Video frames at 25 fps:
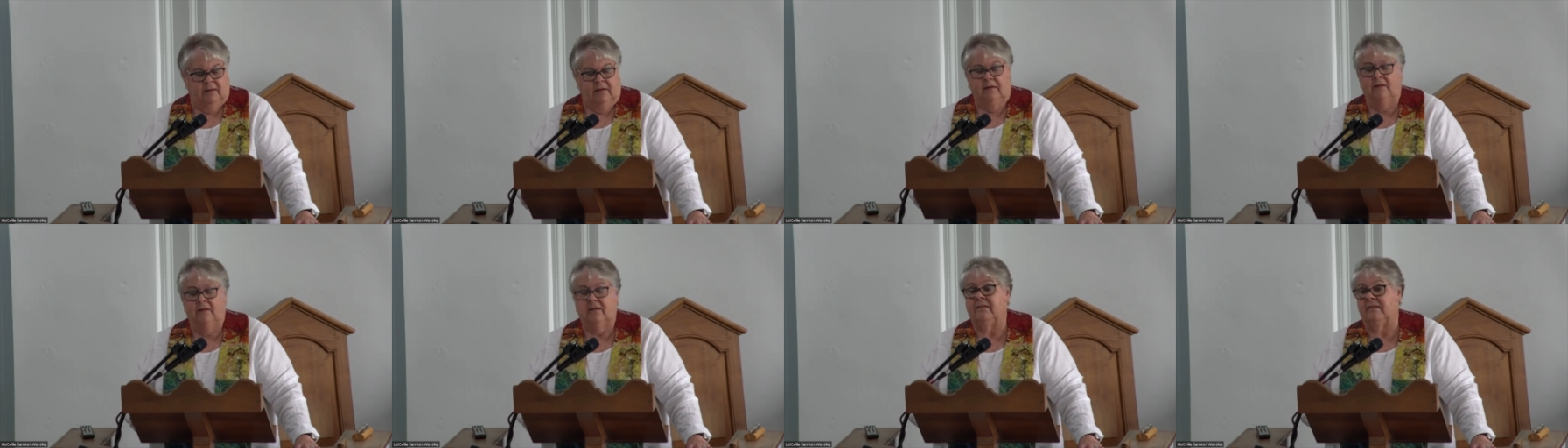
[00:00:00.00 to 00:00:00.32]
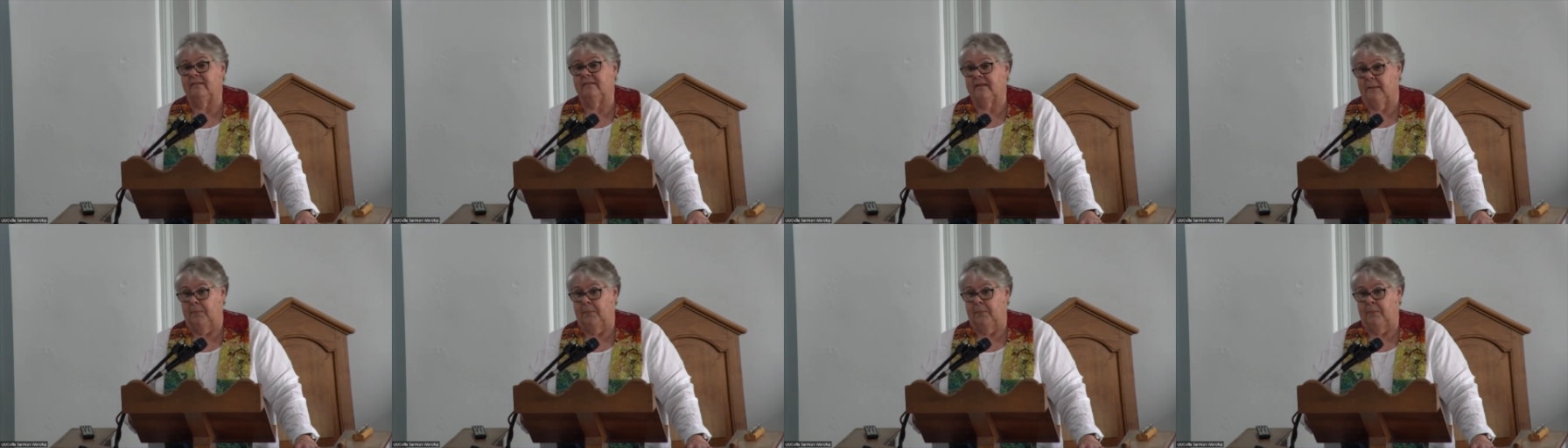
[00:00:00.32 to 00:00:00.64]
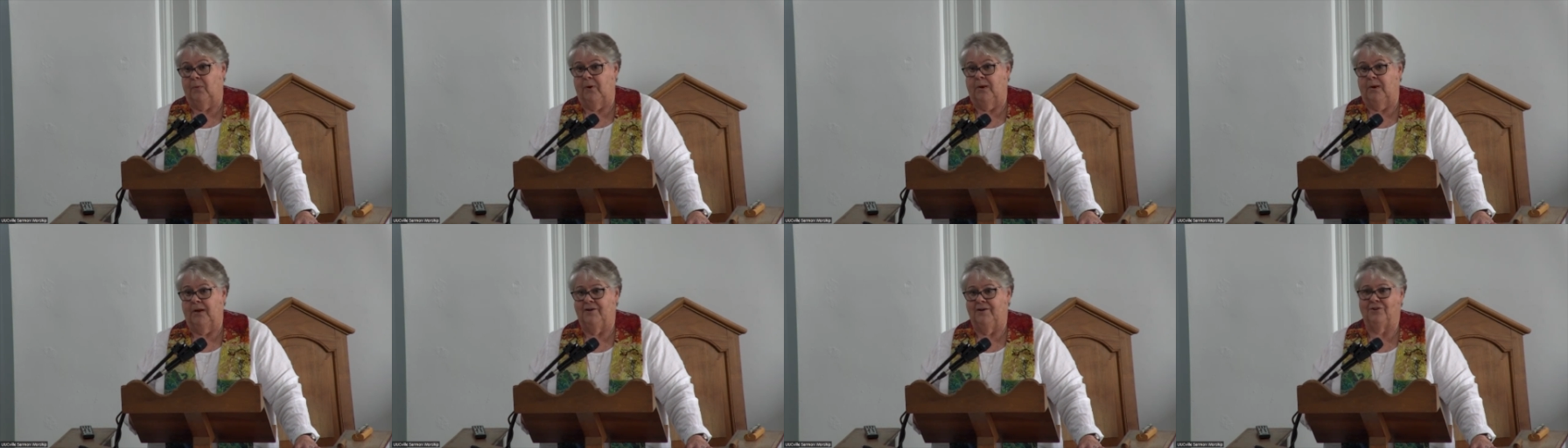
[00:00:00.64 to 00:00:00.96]
to
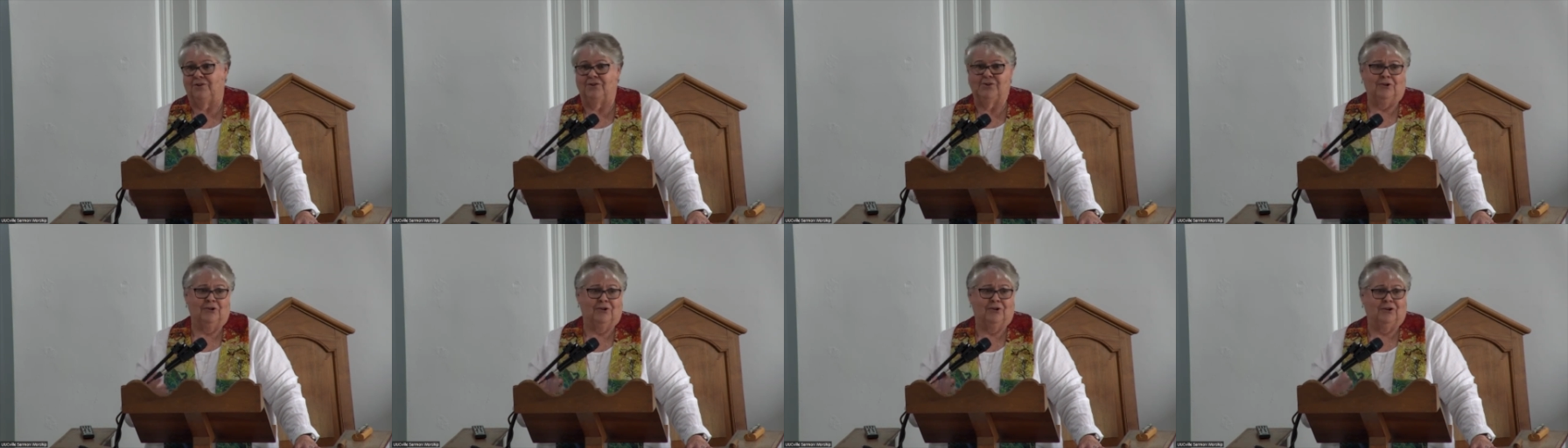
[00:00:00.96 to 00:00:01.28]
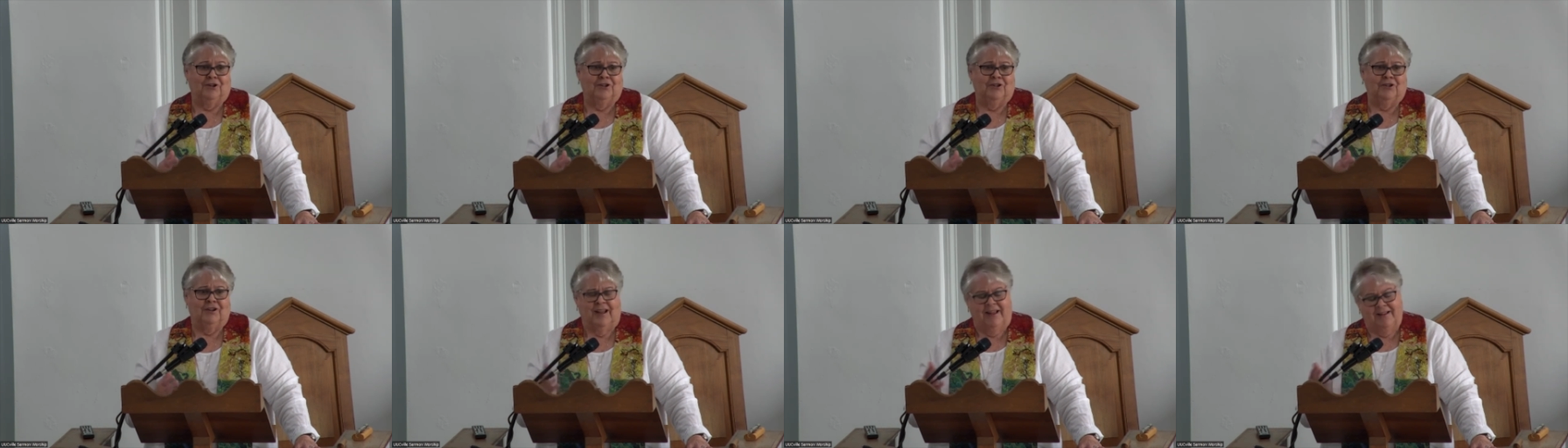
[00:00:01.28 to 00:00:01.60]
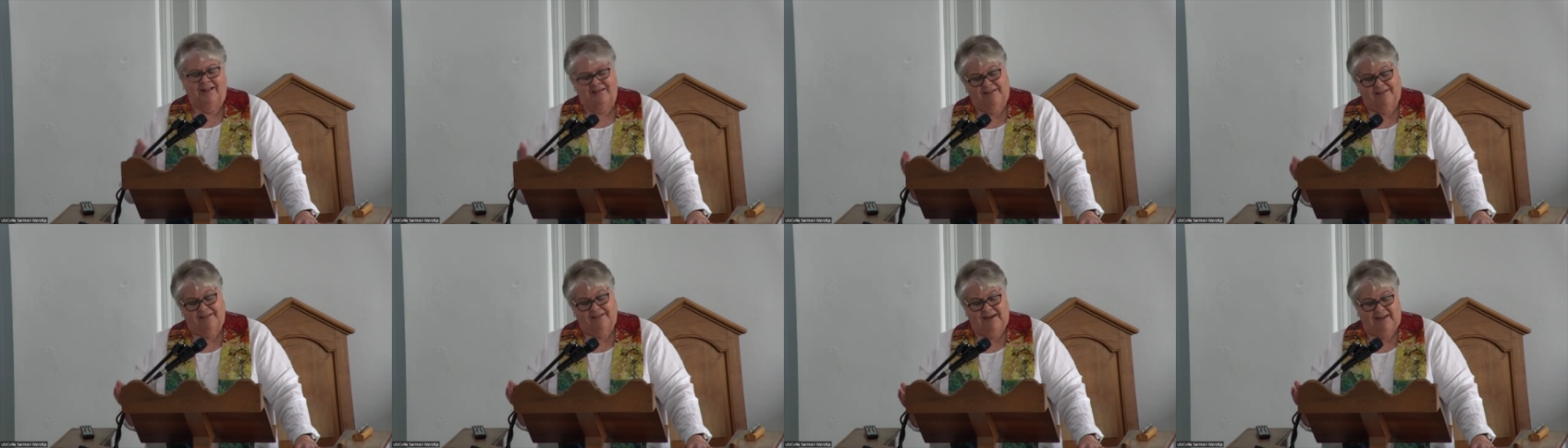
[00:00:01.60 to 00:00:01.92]
separate church
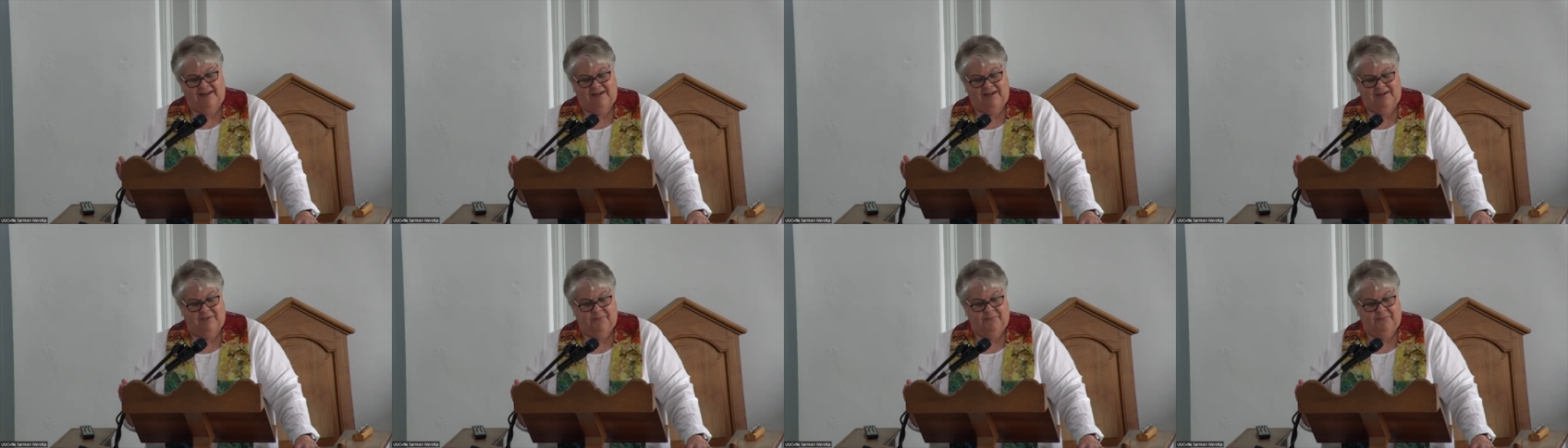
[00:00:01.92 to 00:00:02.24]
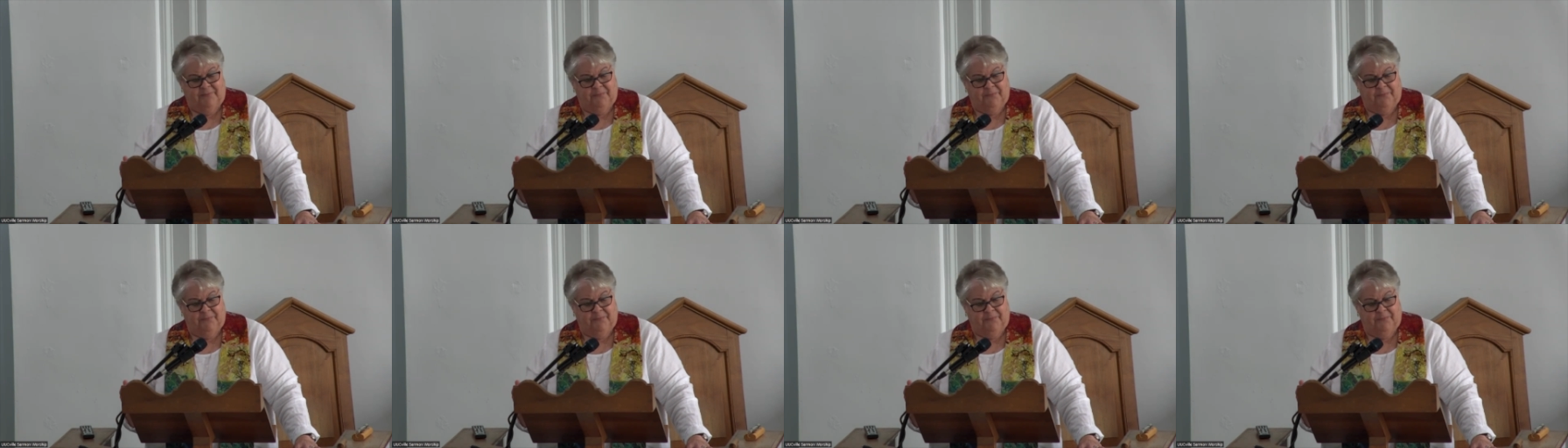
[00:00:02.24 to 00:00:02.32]
and state.